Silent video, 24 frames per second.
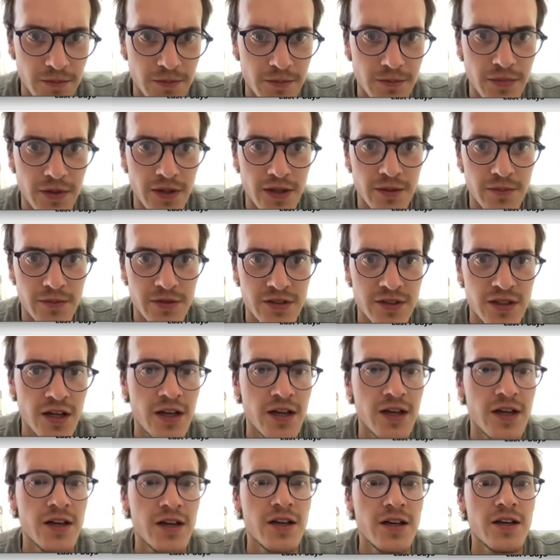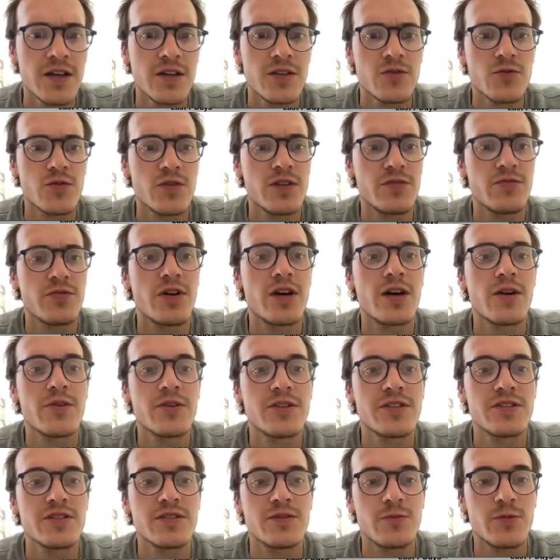Bams. 24
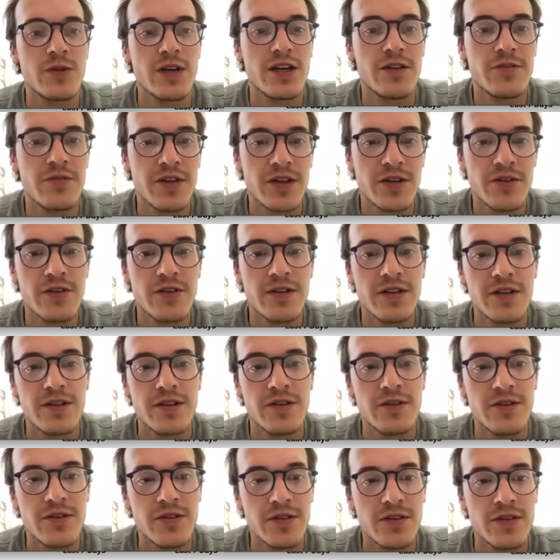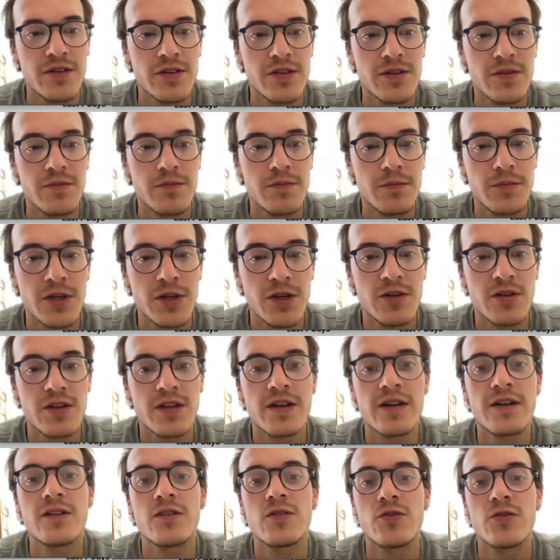hours, we have here
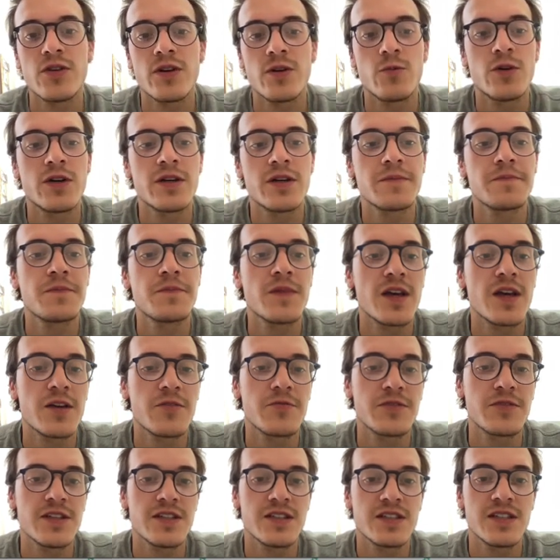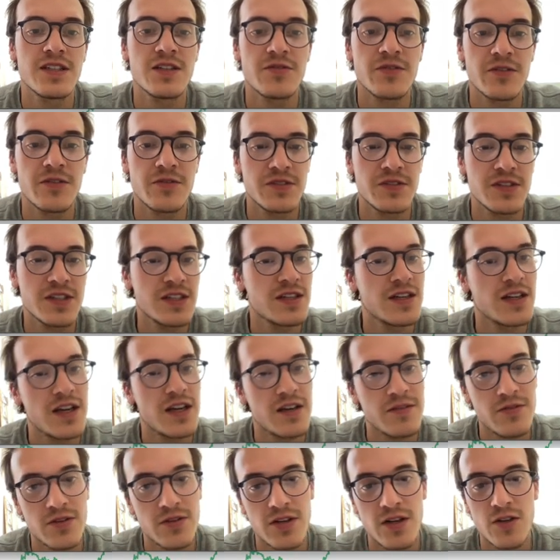Miota 31, FTT 15,
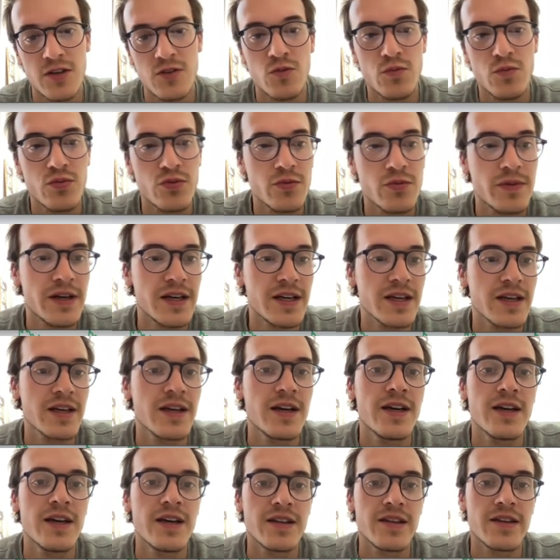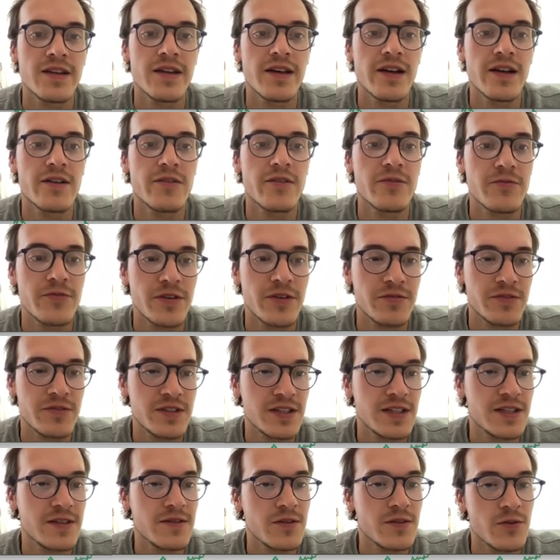having a little pullback, TEL
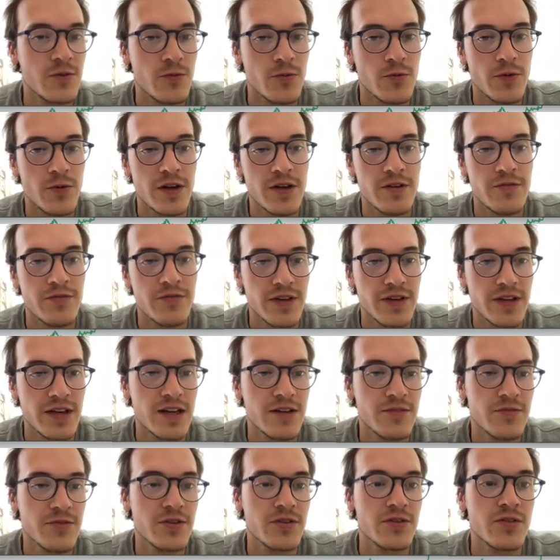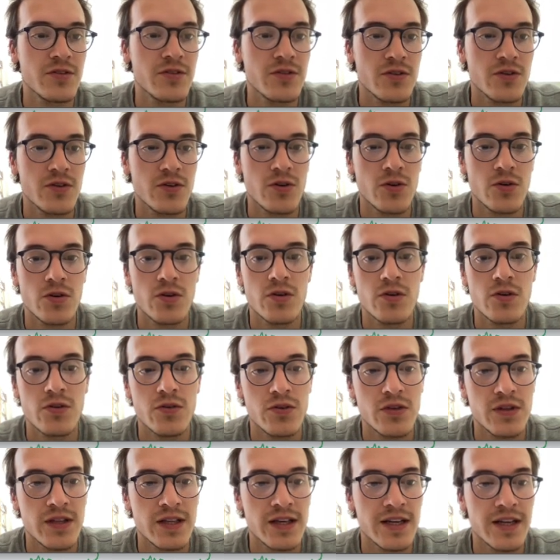15, REF 11, HOLO
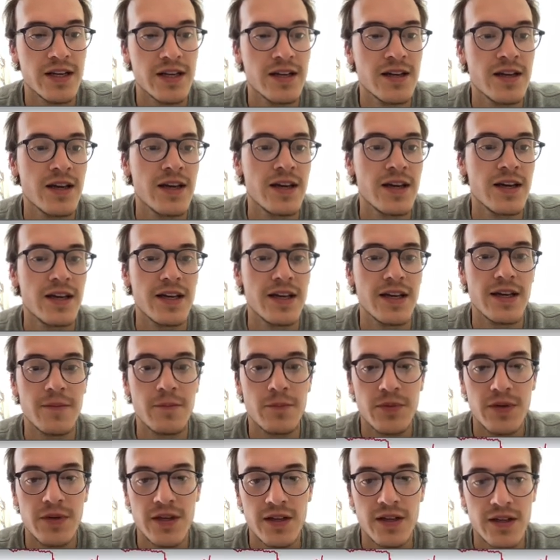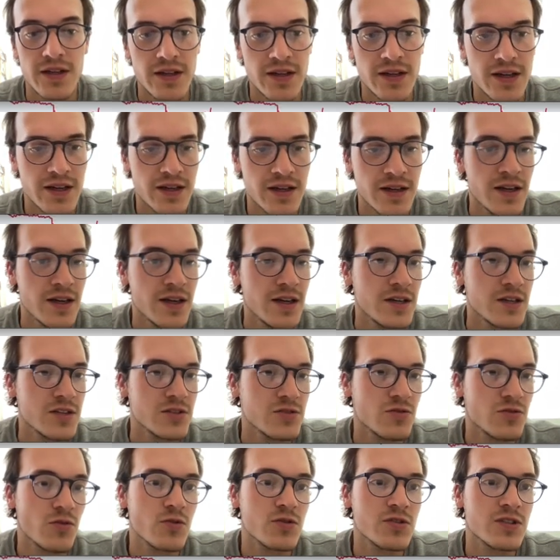9, AMP 9,
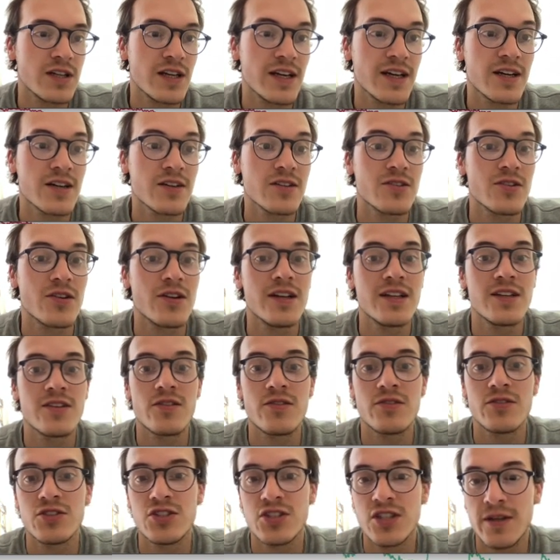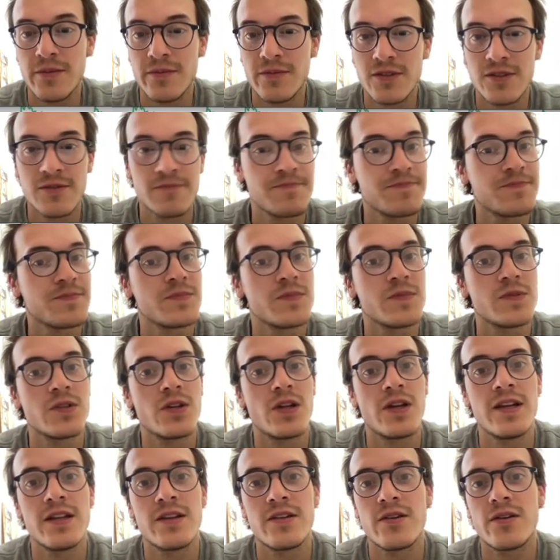so it looks like the little gems, the
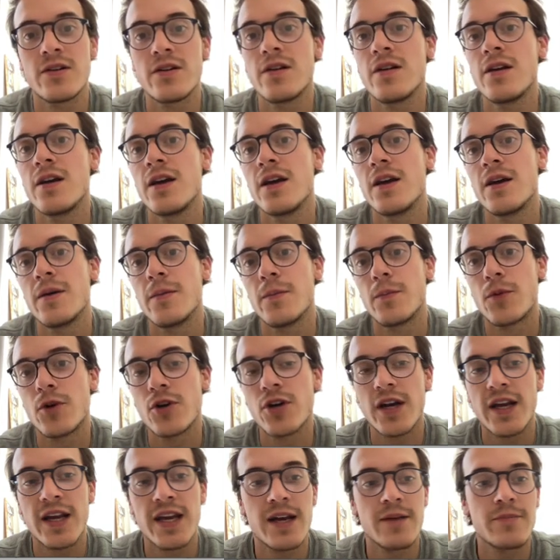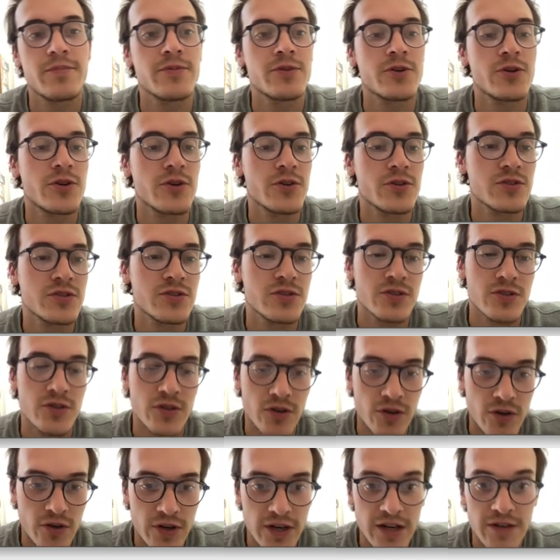little market cap coins
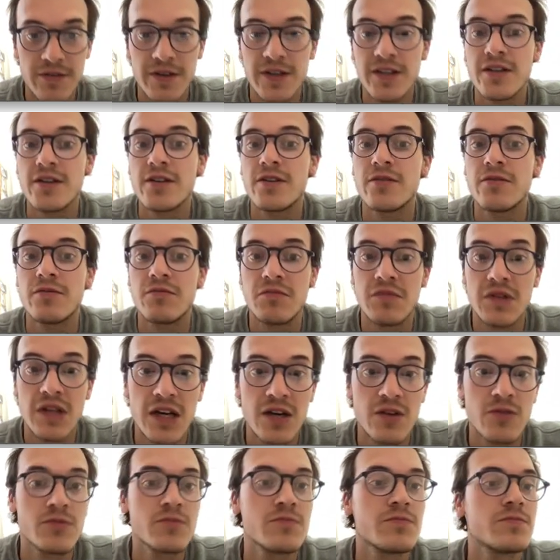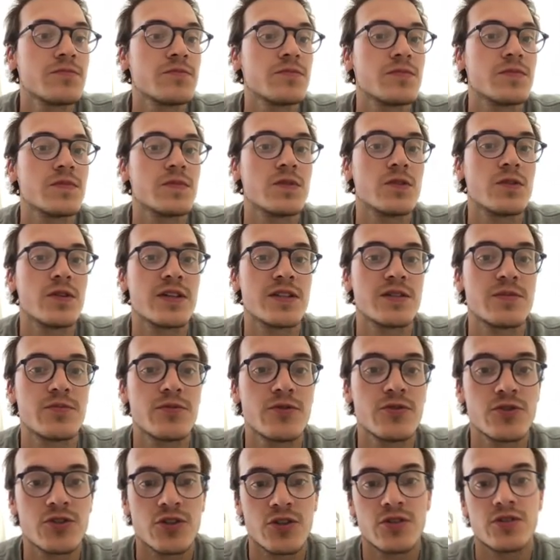are having now the
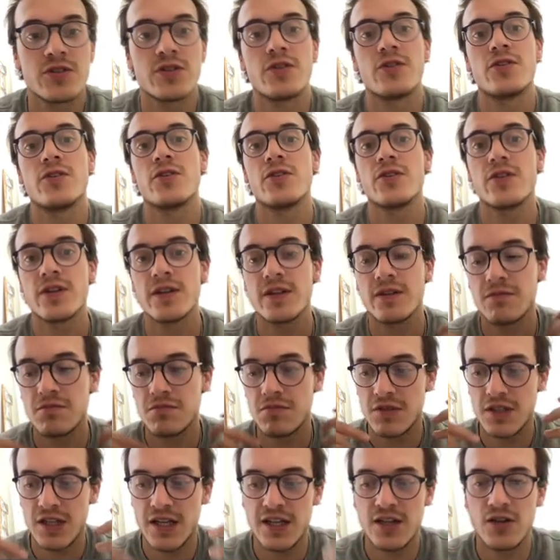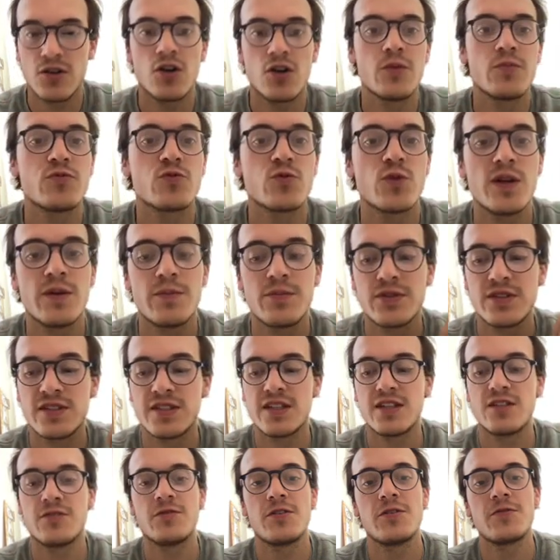exposure. They're not getting up 20%,
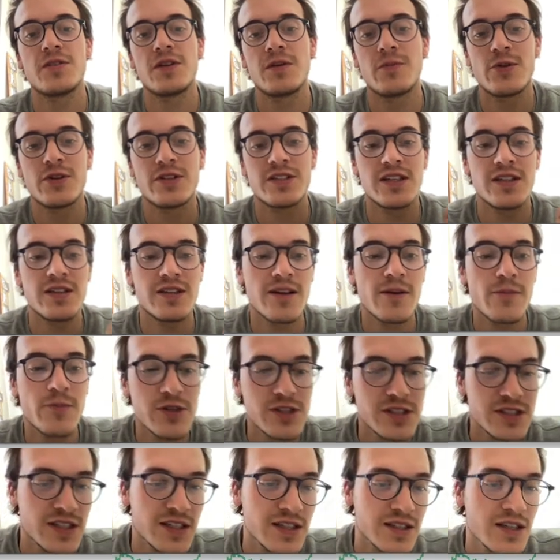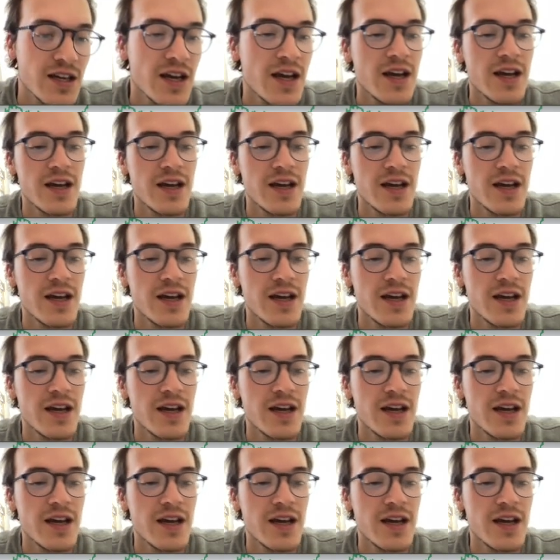15%, 10%.